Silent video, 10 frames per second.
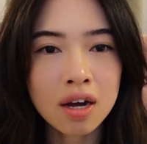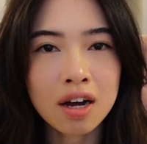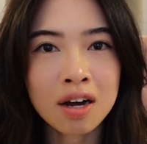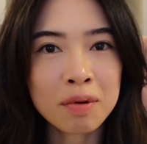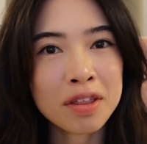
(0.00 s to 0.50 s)

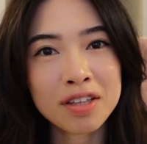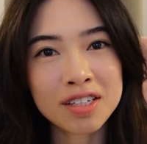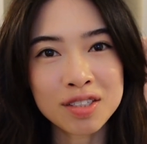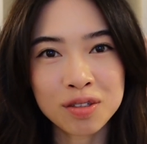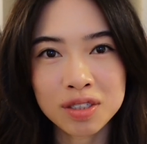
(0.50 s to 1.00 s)
I think
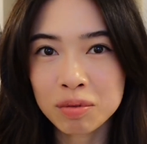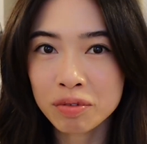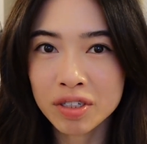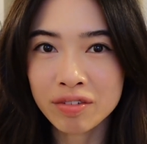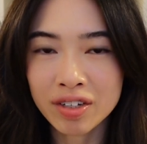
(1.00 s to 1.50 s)
that's going to be
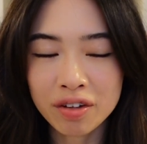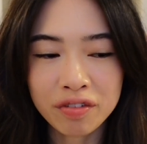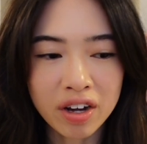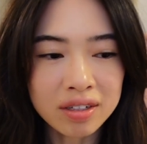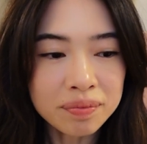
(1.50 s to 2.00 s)
really
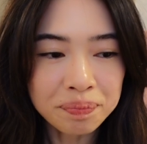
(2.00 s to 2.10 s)
fun.